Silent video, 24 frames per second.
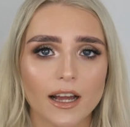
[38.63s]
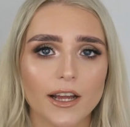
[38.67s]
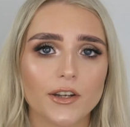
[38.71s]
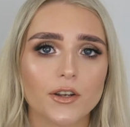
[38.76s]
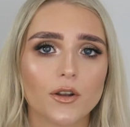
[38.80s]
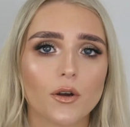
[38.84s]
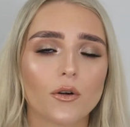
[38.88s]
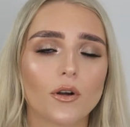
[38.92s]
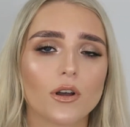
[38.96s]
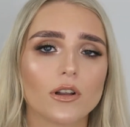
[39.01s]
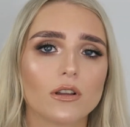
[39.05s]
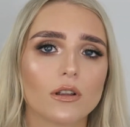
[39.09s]
I
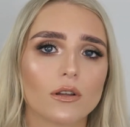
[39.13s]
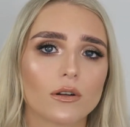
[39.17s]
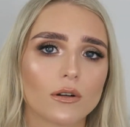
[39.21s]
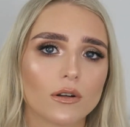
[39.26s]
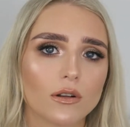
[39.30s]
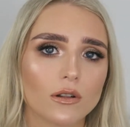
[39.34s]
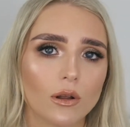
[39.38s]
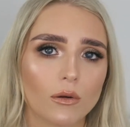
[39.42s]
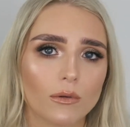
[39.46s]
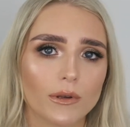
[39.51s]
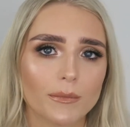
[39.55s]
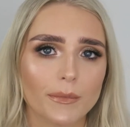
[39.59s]
know a lot
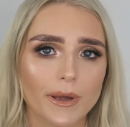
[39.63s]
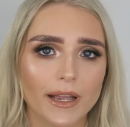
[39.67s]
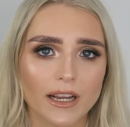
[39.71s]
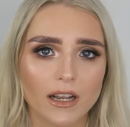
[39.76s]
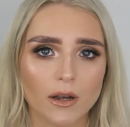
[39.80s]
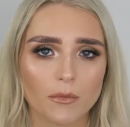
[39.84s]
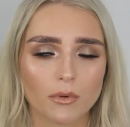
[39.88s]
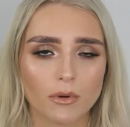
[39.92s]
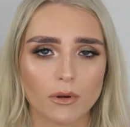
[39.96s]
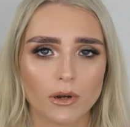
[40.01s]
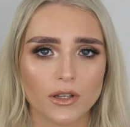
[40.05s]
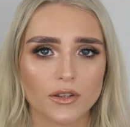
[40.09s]
of glowy
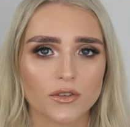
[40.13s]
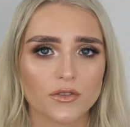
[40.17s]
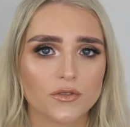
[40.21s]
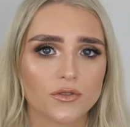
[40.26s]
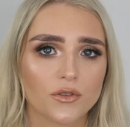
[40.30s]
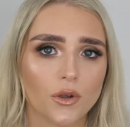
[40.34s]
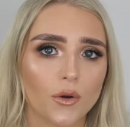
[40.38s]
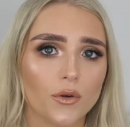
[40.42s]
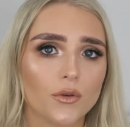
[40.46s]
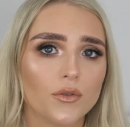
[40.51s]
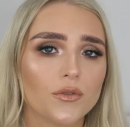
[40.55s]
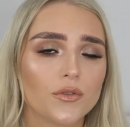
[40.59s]
makeup products
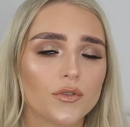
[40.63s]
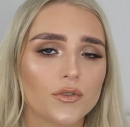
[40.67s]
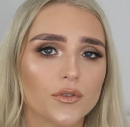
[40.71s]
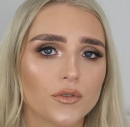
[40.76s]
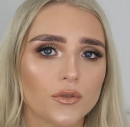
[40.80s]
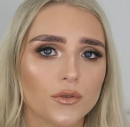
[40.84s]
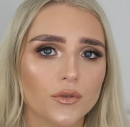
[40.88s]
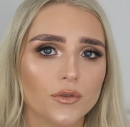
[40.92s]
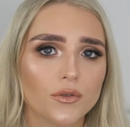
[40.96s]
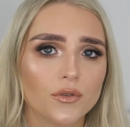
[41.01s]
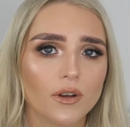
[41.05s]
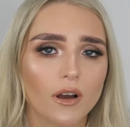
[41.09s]
don't
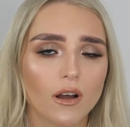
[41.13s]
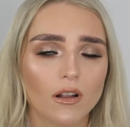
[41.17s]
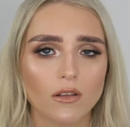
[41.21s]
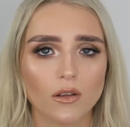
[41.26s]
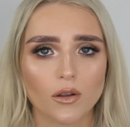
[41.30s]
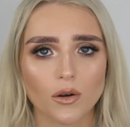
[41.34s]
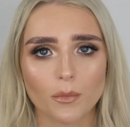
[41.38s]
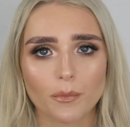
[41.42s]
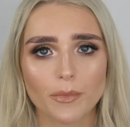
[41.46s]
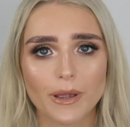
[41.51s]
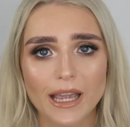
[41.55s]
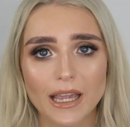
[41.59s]
suit a
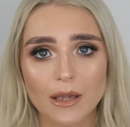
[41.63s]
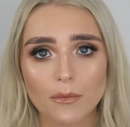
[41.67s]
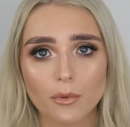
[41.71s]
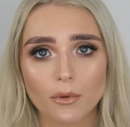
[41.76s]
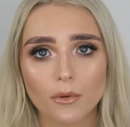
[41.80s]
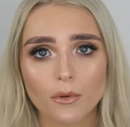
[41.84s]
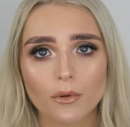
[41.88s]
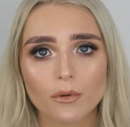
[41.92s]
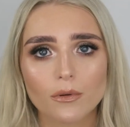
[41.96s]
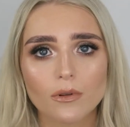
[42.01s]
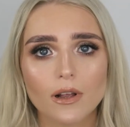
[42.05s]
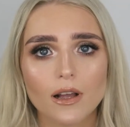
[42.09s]
lot of
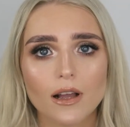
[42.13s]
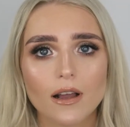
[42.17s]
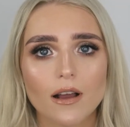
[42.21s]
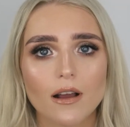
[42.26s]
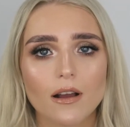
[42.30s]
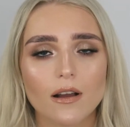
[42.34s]
people.